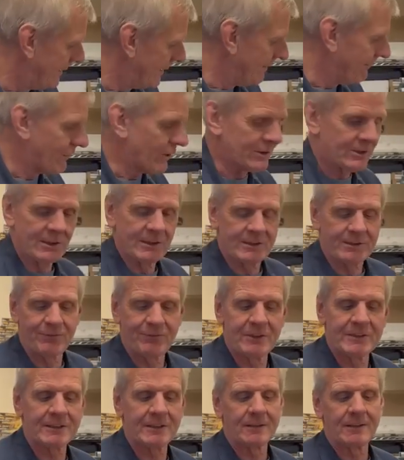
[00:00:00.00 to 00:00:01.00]
versus
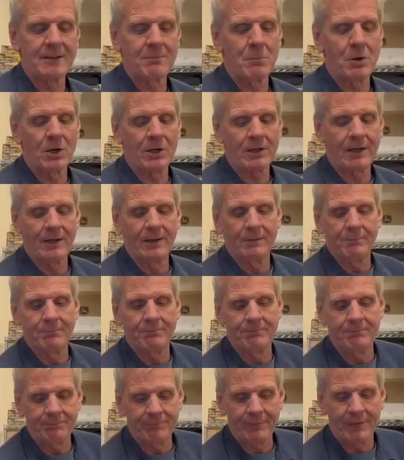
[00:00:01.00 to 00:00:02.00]
physically marking them
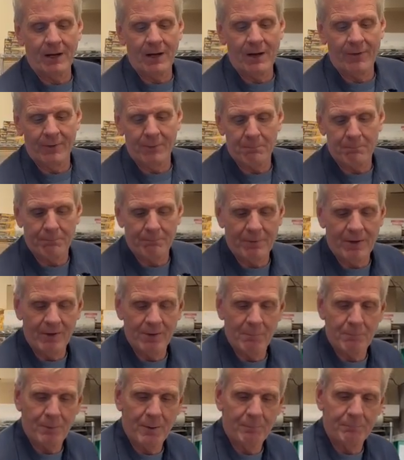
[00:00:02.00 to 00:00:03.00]
on the
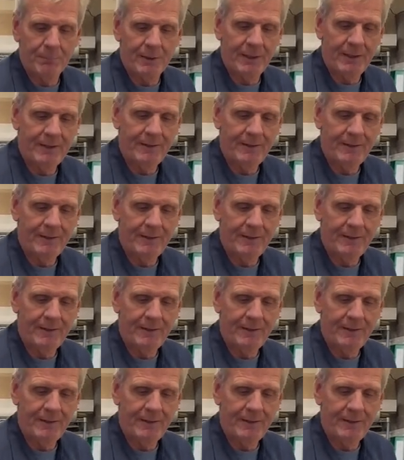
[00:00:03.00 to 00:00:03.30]
pump body.